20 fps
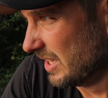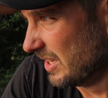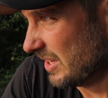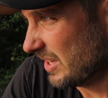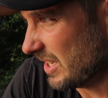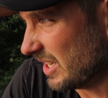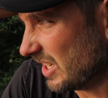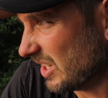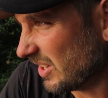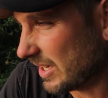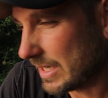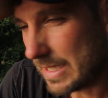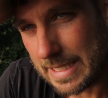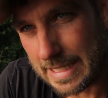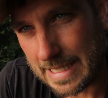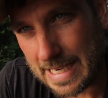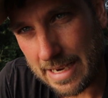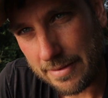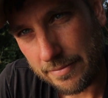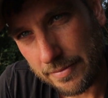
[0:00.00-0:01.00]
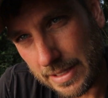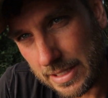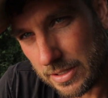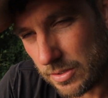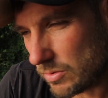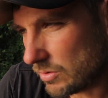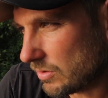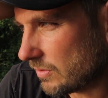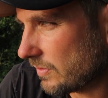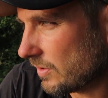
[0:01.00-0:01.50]
that you like to get for these
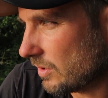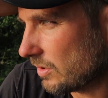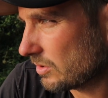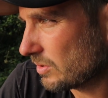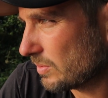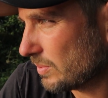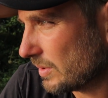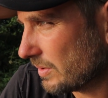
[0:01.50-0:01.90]
sort of vlogs.